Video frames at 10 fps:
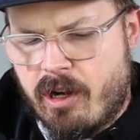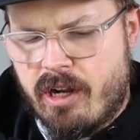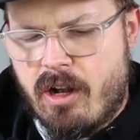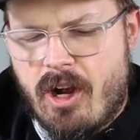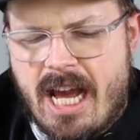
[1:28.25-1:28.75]
we're
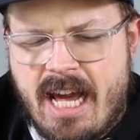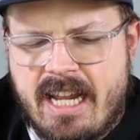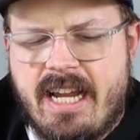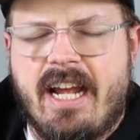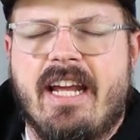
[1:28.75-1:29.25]
going to go
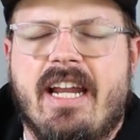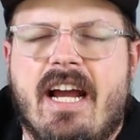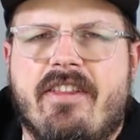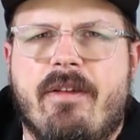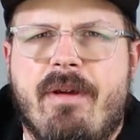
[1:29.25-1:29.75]
ahead and
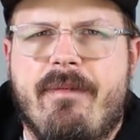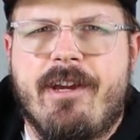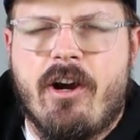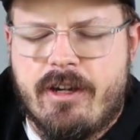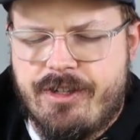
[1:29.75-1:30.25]
connect the
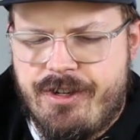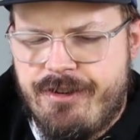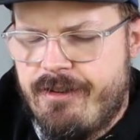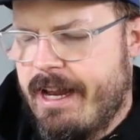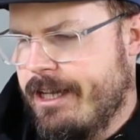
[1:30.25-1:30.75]
Babyhawk
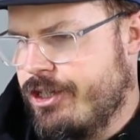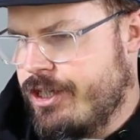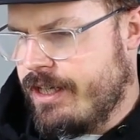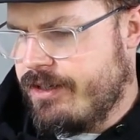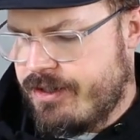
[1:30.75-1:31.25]
II
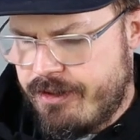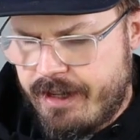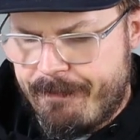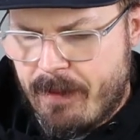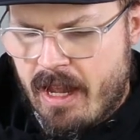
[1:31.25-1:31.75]
HD to
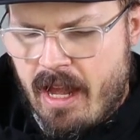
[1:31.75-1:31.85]
it.